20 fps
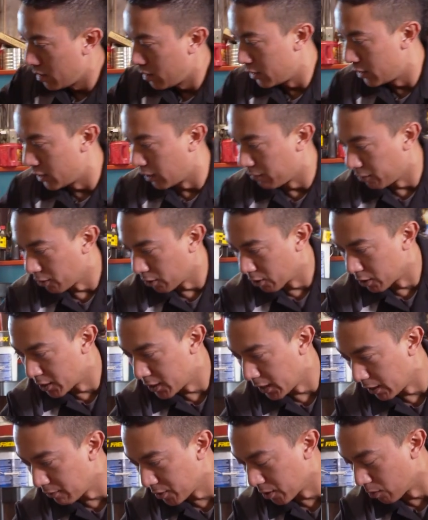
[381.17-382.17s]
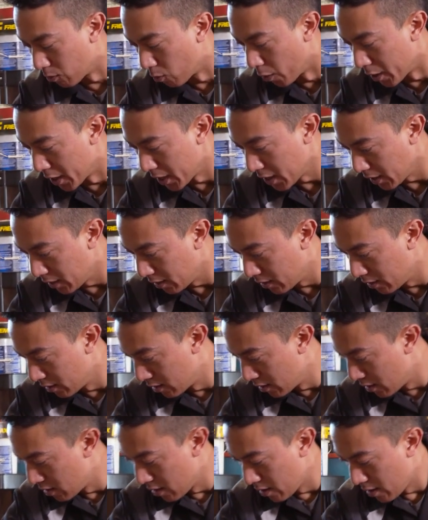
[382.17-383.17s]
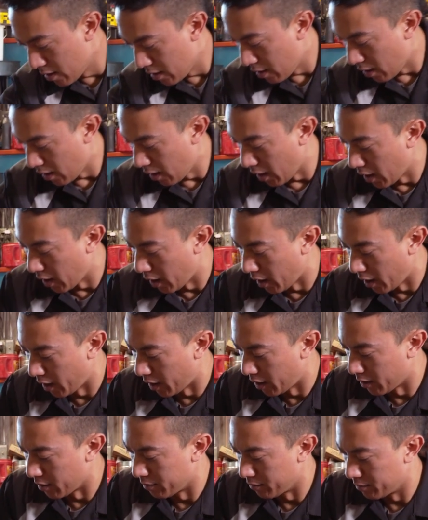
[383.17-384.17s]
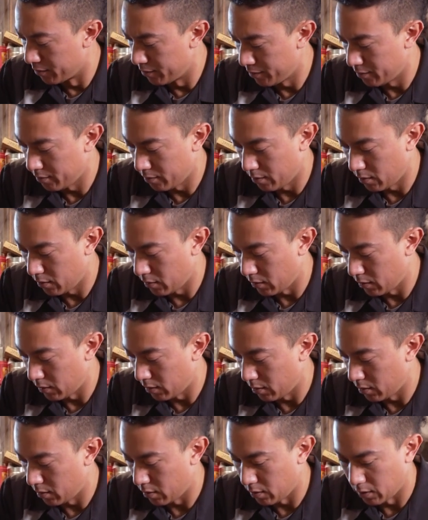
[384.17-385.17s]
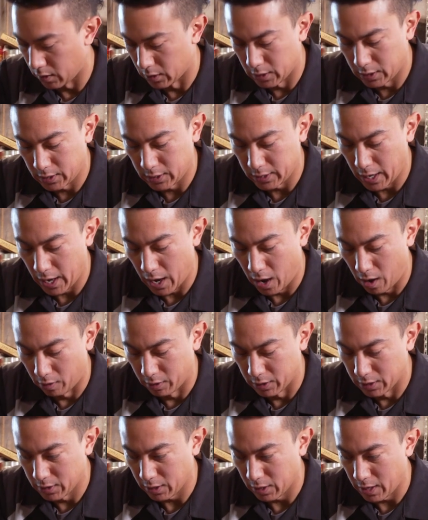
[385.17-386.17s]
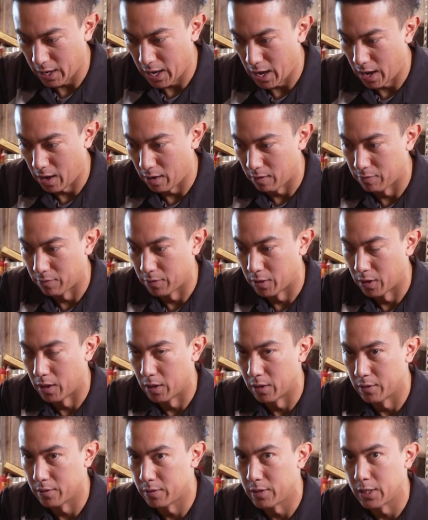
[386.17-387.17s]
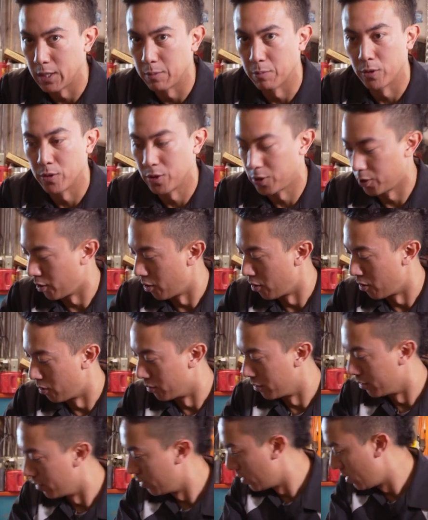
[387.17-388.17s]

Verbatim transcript: he's definitely gonna save some weight, and the sound is gonna have a deeper tone.